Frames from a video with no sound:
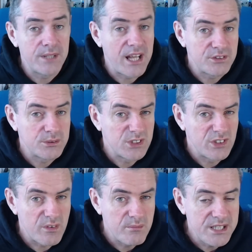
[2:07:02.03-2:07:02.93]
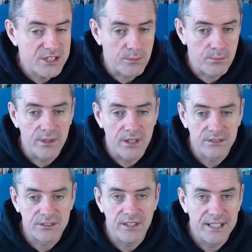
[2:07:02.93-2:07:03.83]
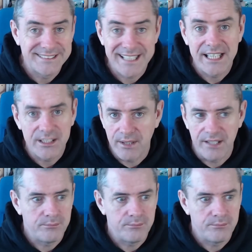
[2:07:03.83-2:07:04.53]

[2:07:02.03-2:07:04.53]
have some sort of a meet-up when lockdown ends anyway,